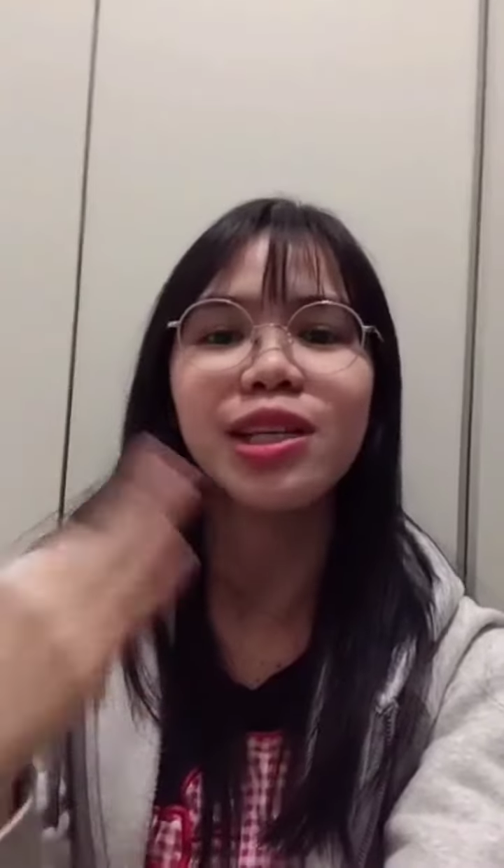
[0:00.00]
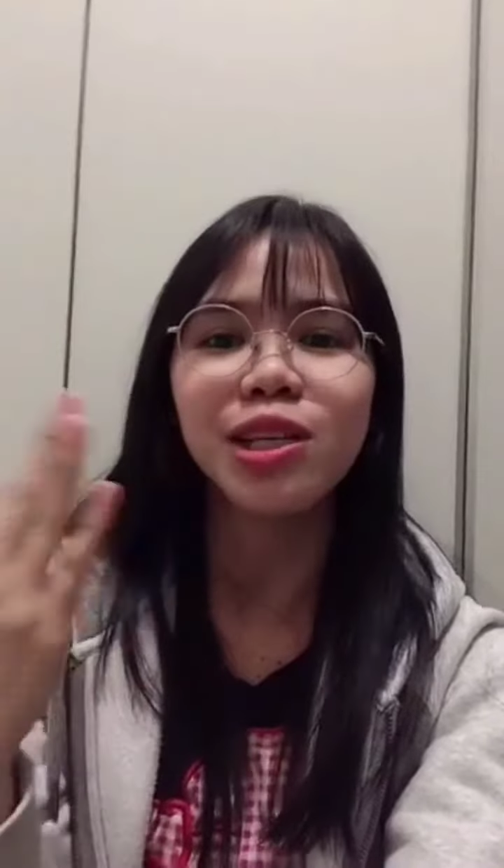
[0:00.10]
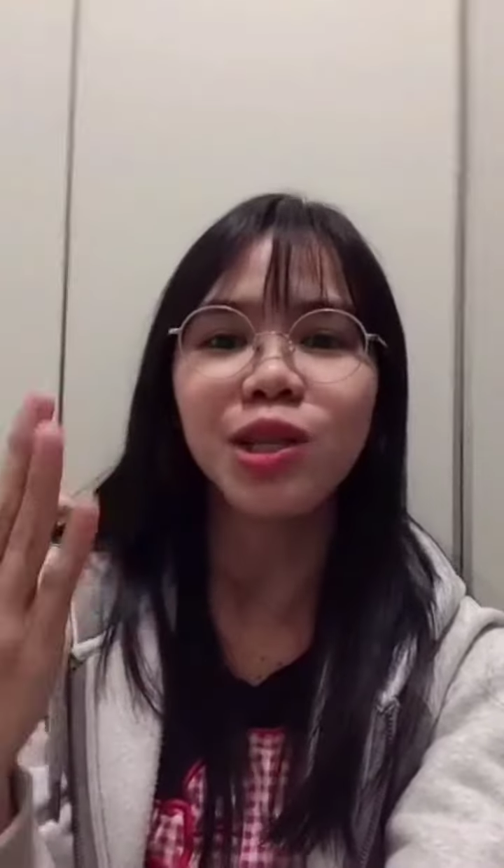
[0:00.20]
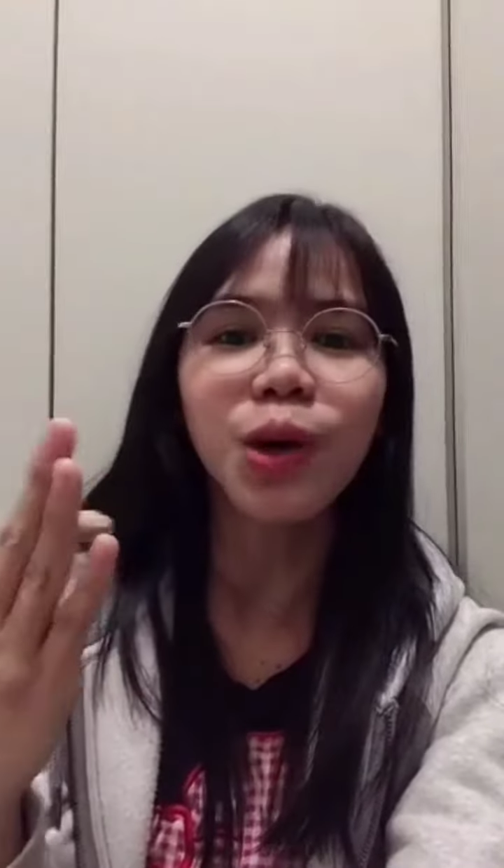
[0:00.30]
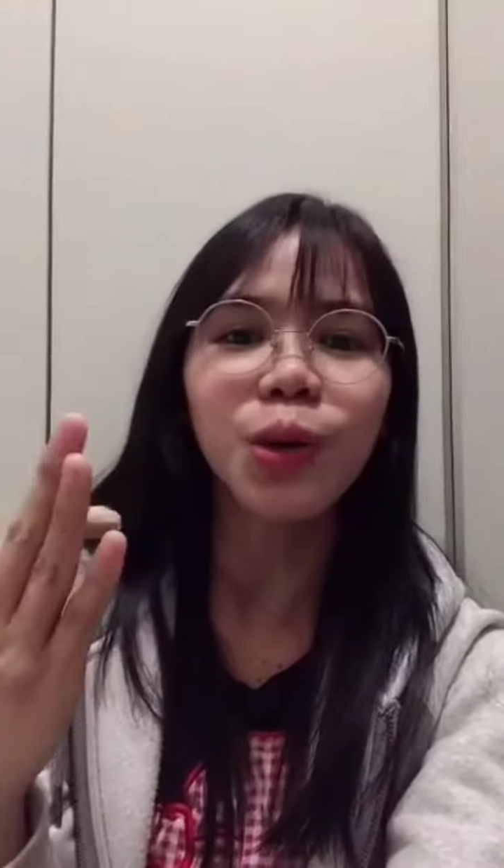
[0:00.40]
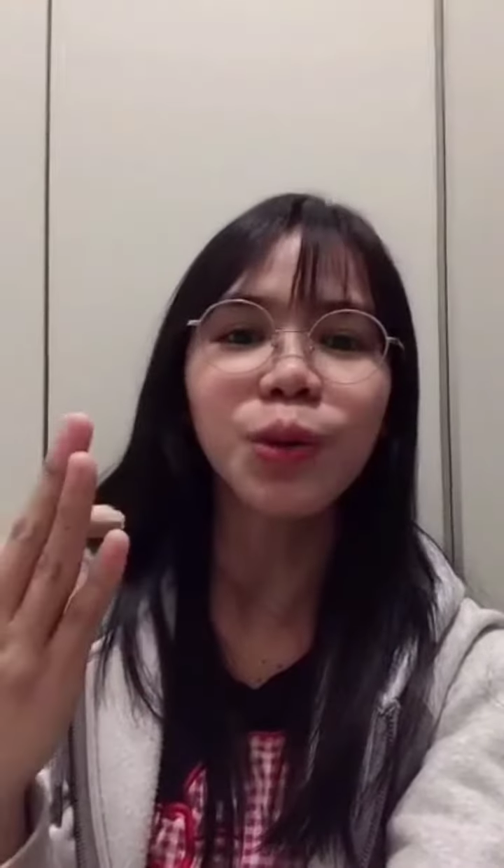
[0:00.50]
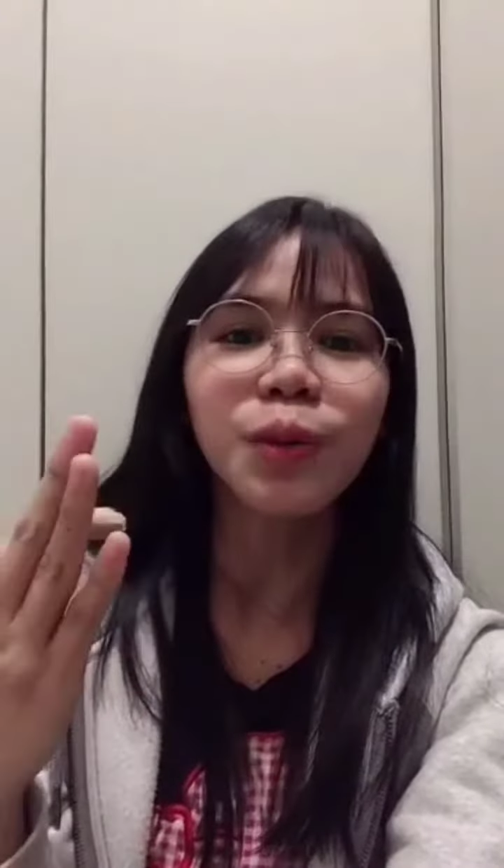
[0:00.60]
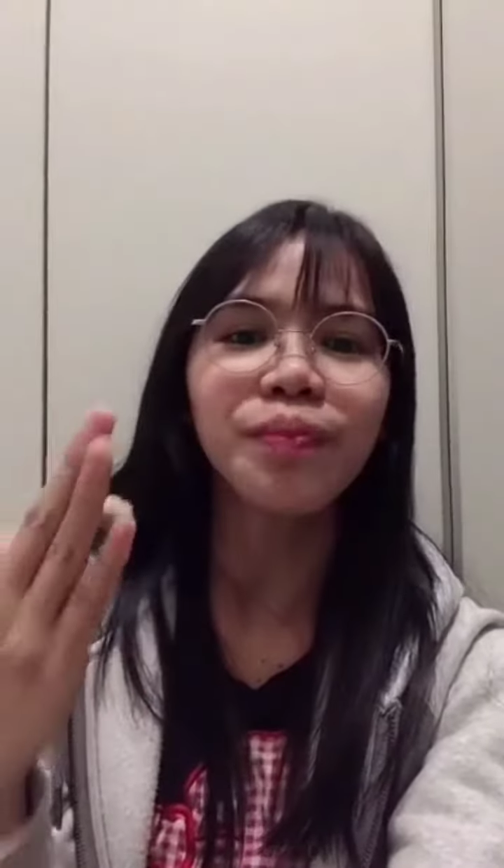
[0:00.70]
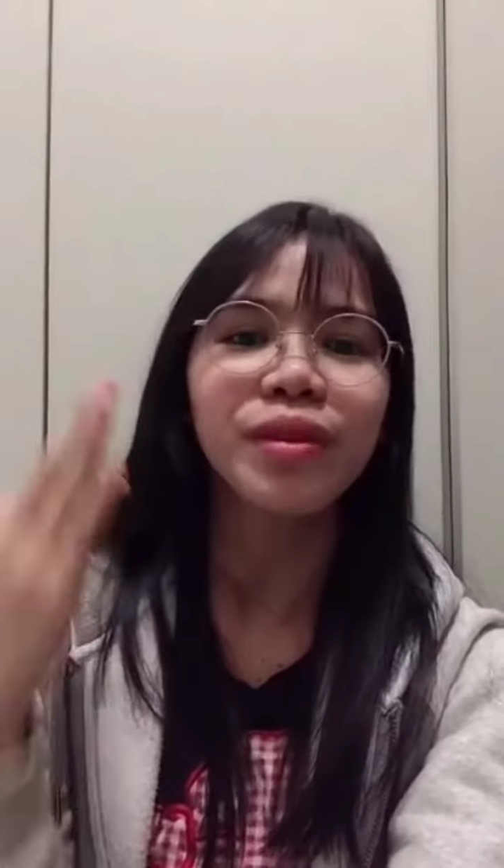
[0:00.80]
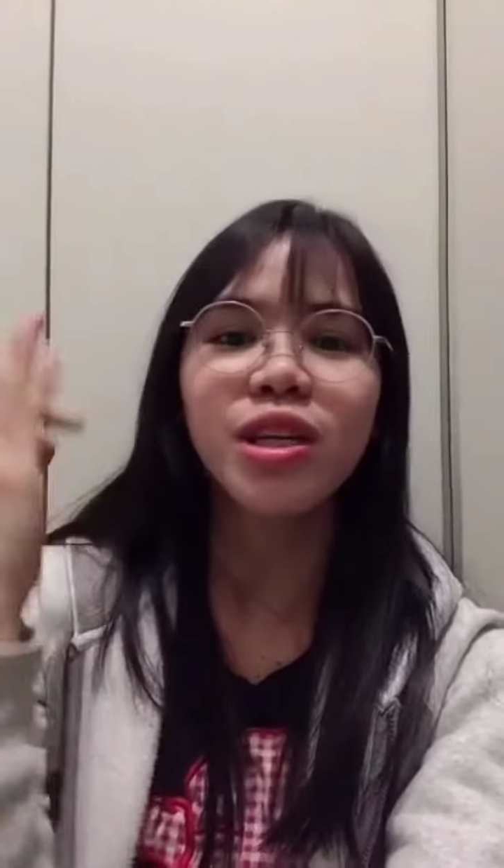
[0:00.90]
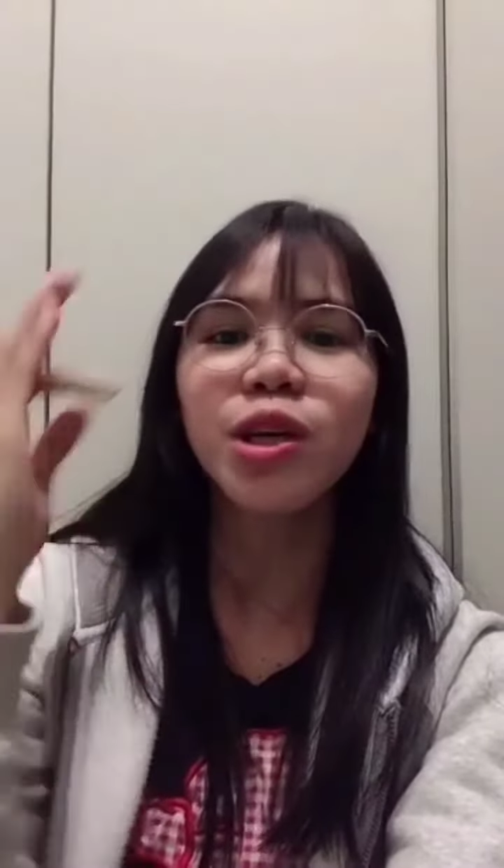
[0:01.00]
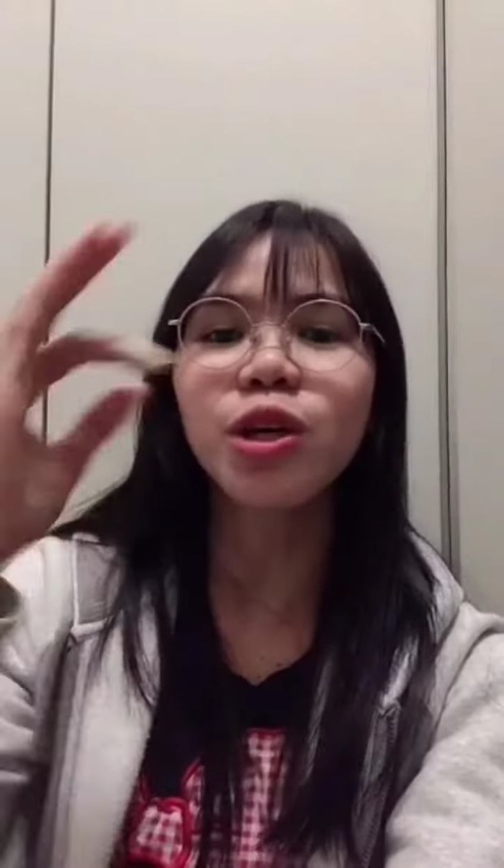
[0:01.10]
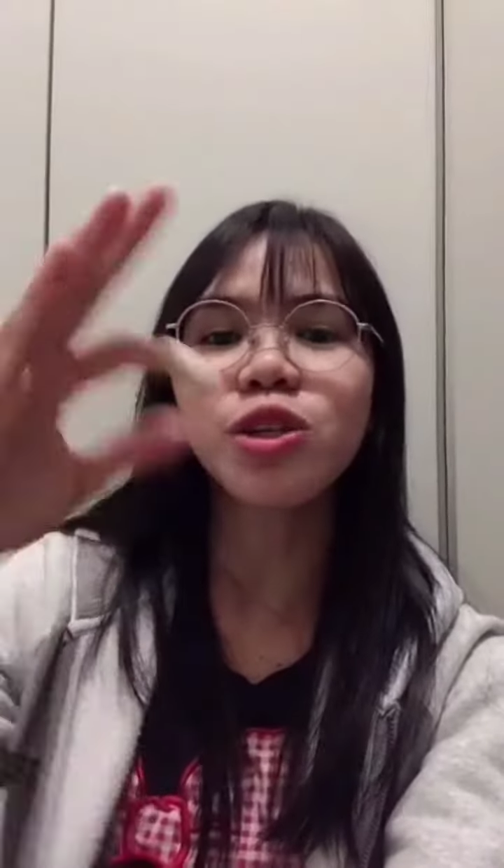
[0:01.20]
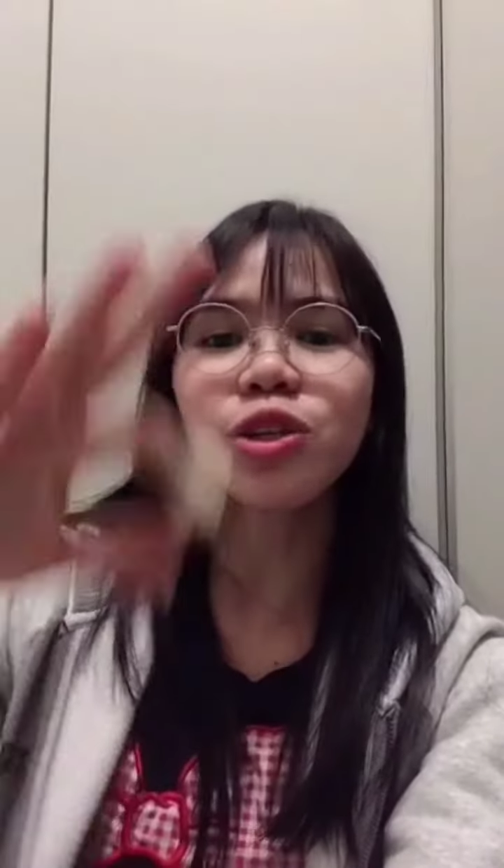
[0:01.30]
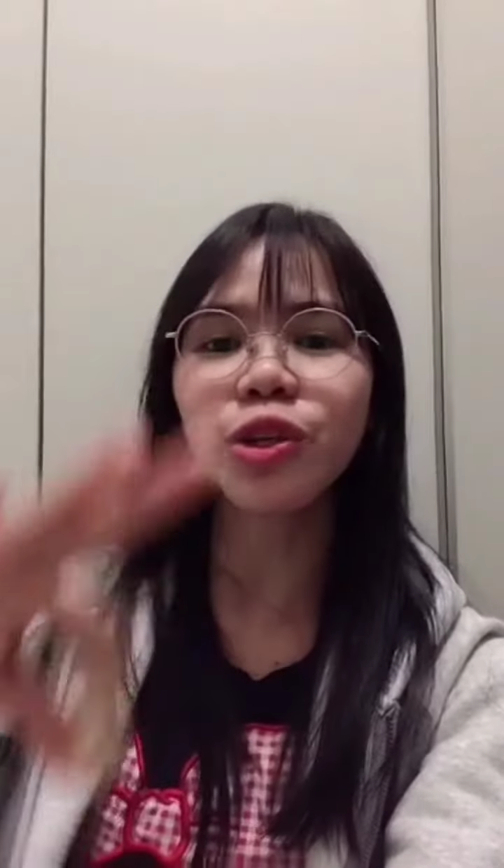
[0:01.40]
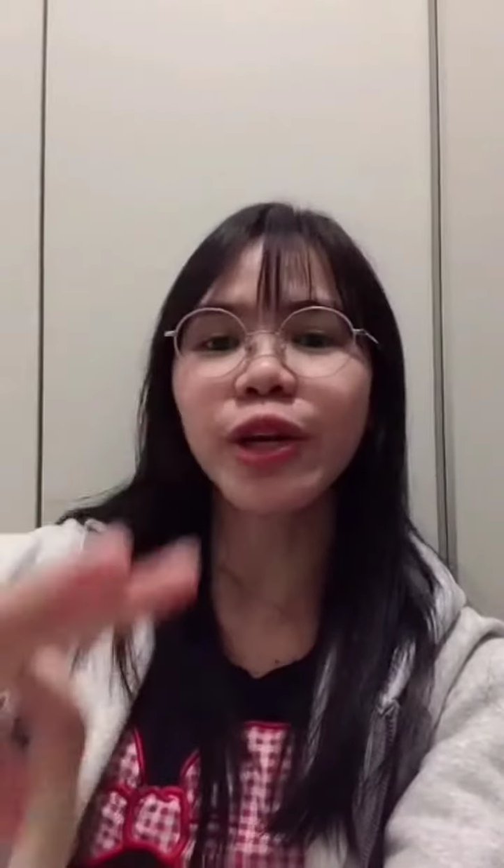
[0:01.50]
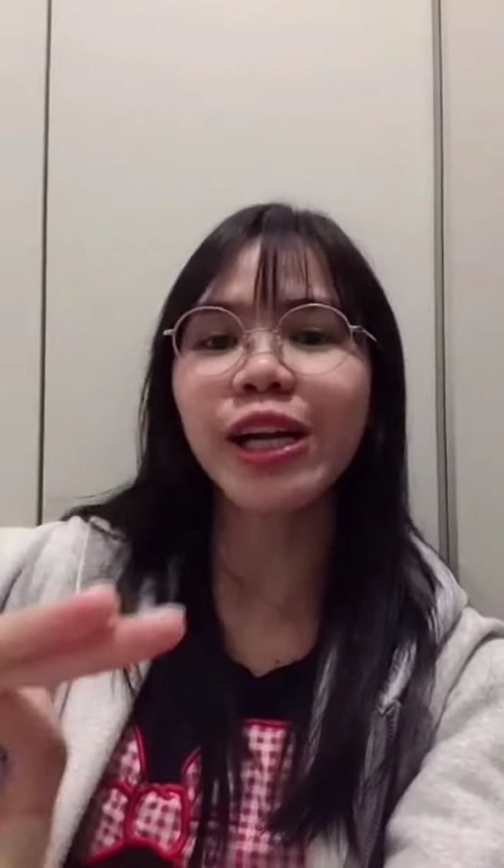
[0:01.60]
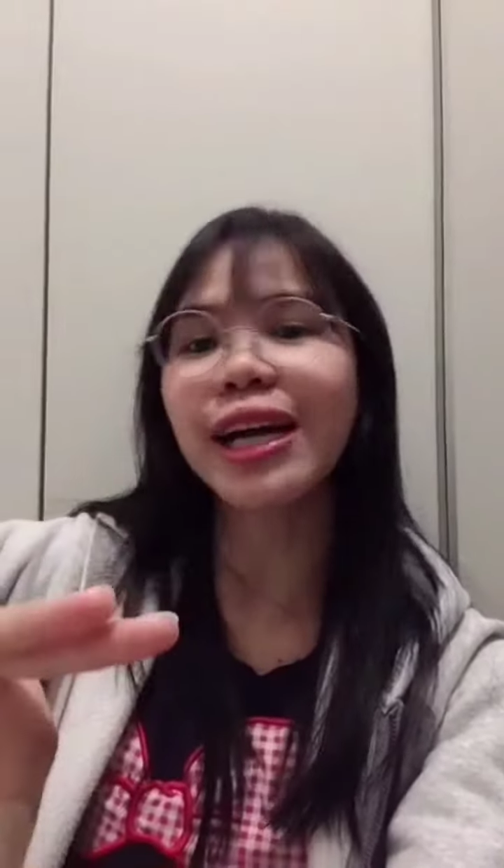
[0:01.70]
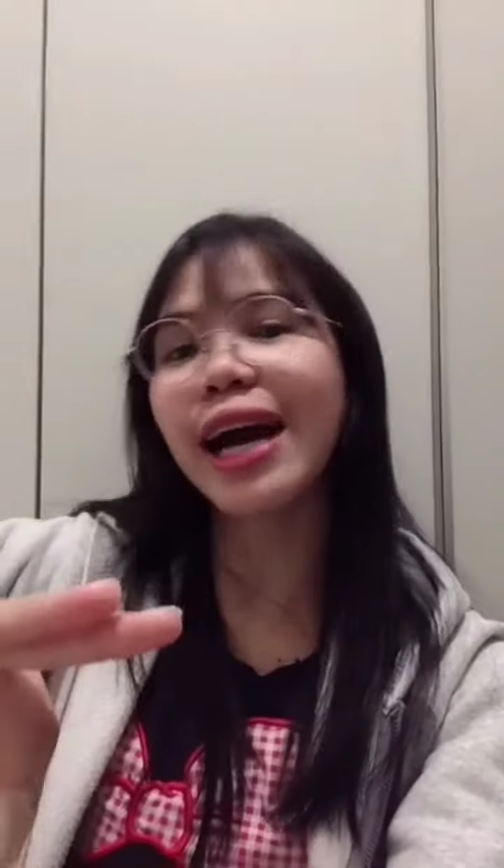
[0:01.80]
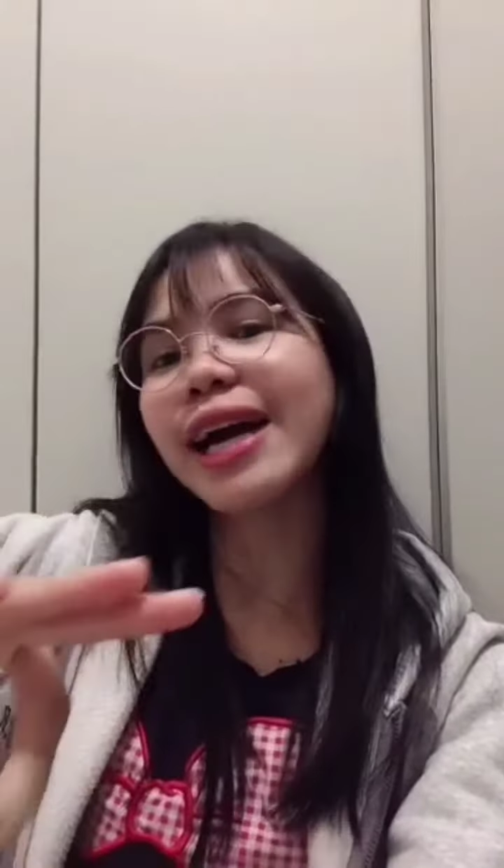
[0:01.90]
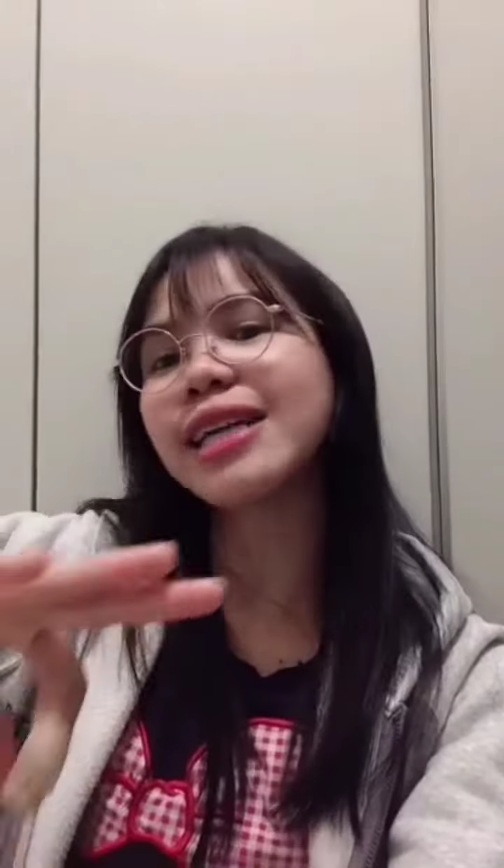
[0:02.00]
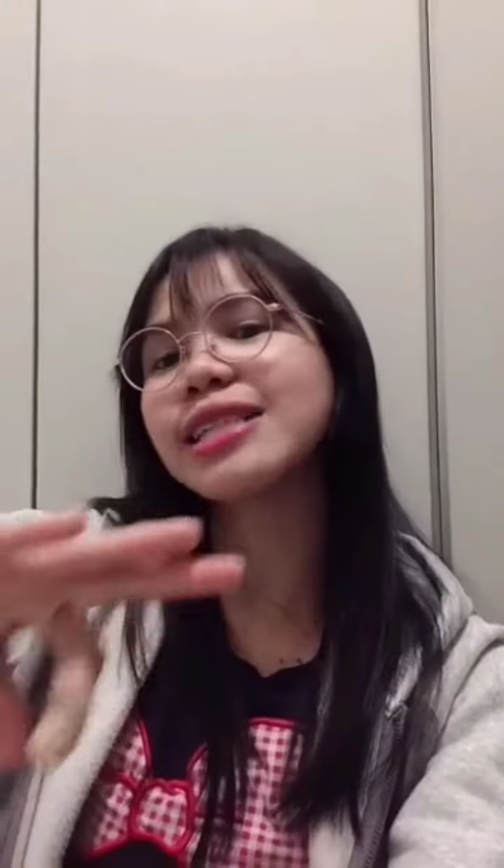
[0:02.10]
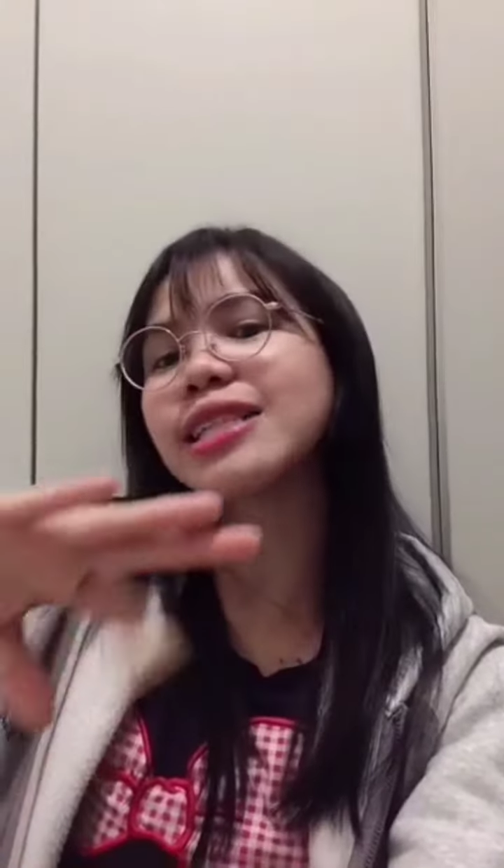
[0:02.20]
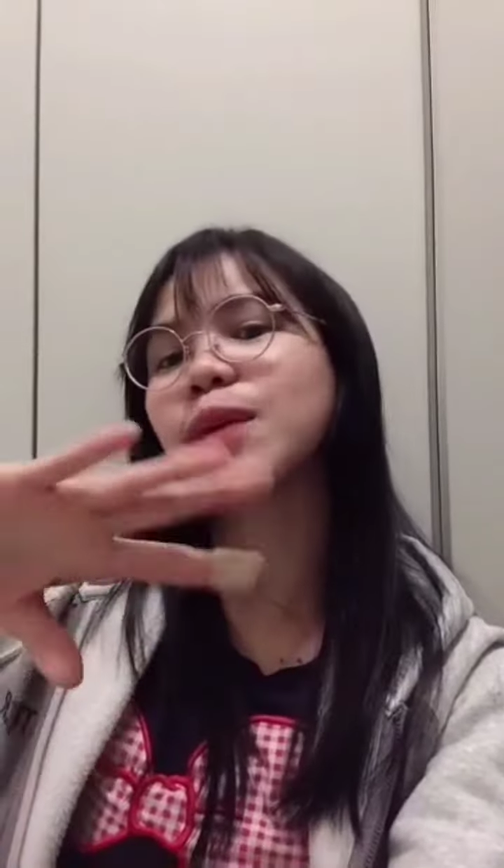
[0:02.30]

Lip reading: So, see you on tutorial guys.